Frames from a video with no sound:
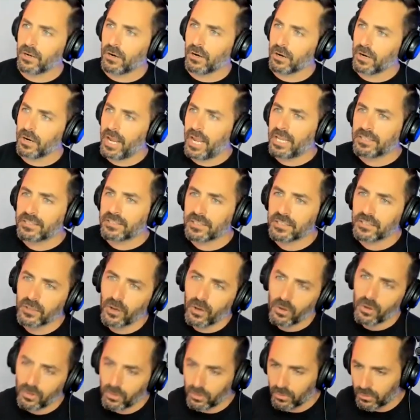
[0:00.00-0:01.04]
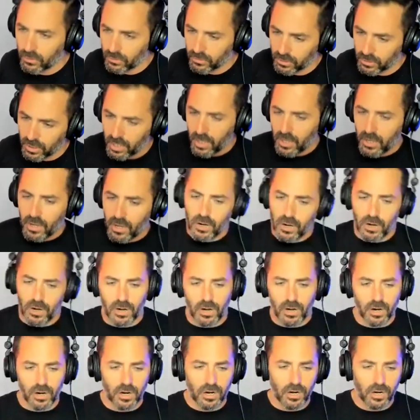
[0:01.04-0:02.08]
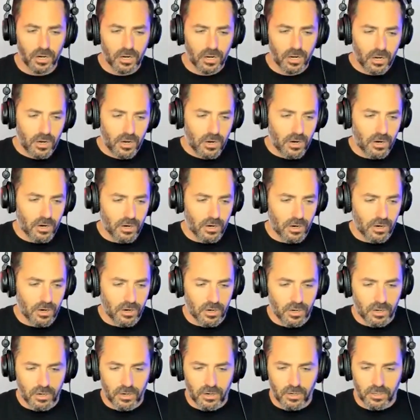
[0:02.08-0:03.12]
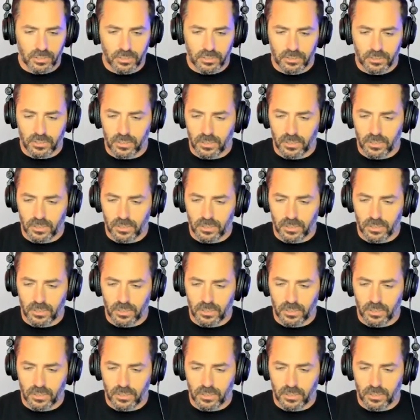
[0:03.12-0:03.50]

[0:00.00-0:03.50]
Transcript: Our ace in the hole, our, mm-hmm. our, our, our,